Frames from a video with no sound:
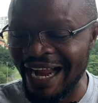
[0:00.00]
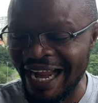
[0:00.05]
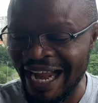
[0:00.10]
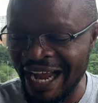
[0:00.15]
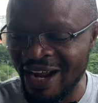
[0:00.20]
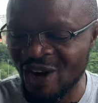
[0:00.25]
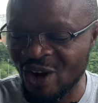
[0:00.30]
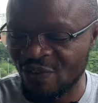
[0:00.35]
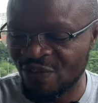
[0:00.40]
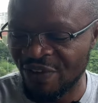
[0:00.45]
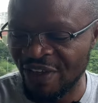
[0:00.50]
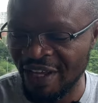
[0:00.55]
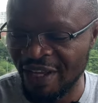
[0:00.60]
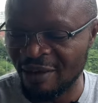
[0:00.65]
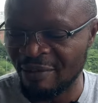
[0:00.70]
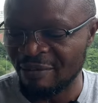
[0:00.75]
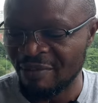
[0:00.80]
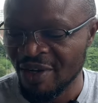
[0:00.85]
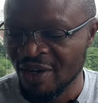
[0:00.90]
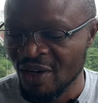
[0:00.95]
ahead of
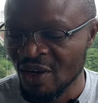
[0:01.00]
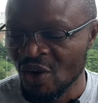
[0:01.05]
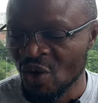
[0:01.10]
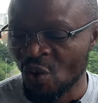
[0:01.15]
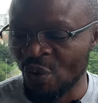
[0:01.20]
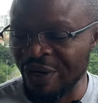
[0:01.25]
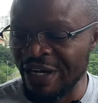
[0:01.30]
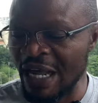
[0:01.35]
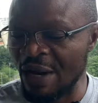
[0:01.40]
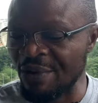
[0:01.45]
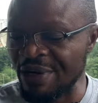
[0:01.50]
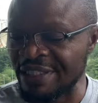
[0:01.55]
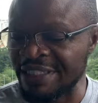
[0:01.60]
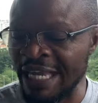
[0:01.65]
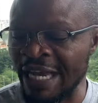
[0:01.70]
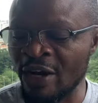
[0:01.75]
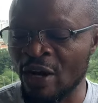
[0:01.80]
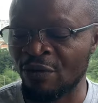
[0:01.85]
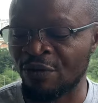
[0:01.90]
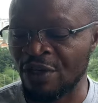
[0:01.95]
him with the
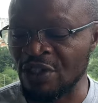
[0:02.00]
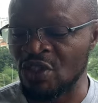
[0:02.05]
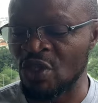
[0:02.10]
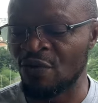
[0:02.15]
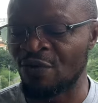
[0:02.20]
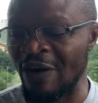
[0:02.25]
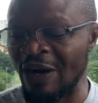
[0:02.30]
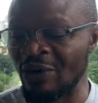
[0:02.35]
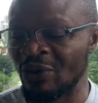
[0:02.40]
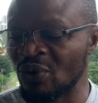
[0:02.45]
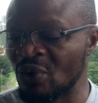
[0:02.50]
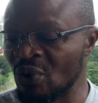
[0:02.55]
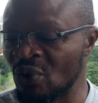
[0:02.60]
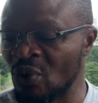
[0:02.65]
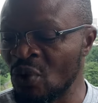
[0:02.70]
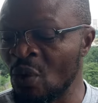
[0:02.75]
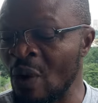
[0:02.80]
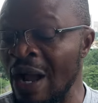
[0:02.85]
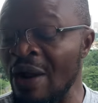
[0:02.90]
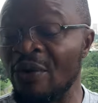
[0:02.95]
return of Christopher
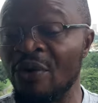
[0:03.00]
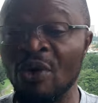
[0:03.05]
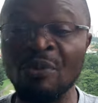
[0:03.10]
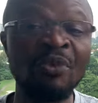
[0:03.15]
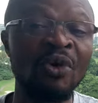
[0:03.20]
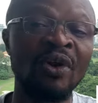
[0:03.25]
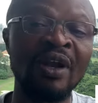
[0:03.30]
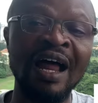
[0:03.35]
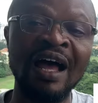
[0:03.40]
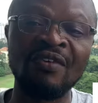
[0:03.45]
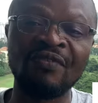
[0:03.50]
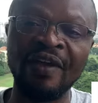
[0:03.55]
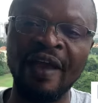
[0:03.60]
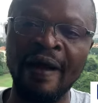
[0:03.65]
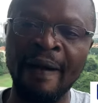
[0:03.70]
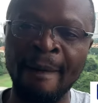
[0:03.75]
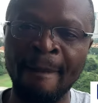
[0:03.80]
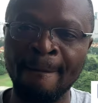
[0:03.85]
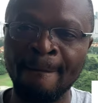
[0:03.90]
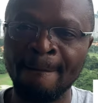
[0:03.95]
Nkunku and Romeo
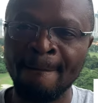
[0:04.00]
Lavia.